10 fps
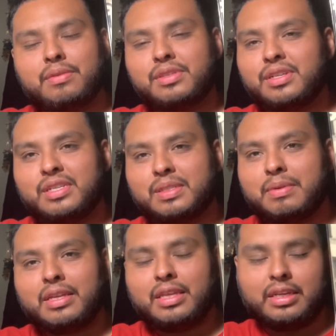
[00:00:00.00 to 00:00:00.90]
not
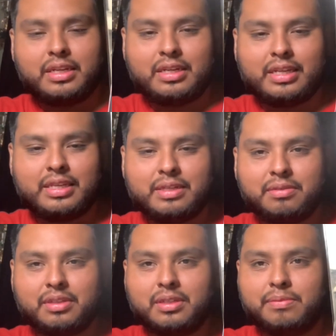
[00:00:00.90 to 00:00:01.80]
expecting it. I thought it
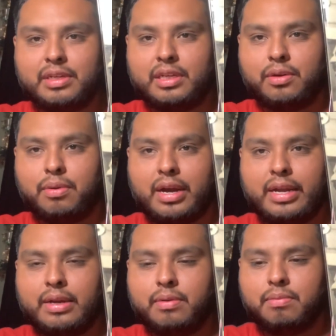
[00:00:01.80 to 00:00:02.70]
was gonna be
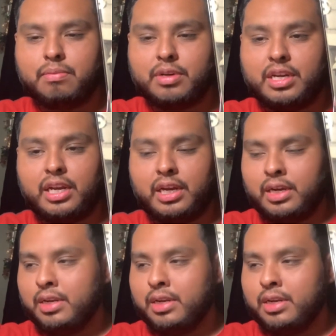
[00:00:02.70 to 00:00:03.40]
quiet, muddy,